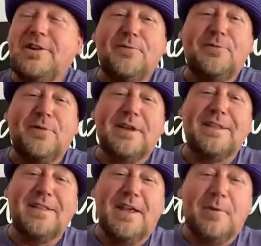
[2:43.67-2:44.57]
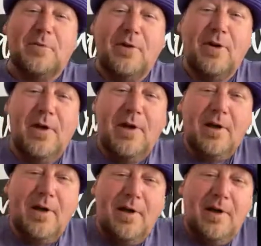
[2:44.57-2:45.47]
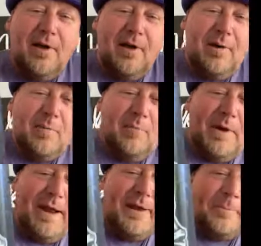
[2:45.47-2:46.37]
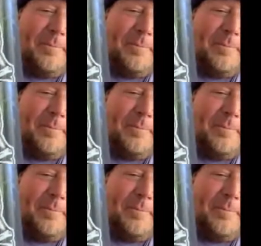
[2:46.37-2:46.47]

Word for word: the fucking label. Bam.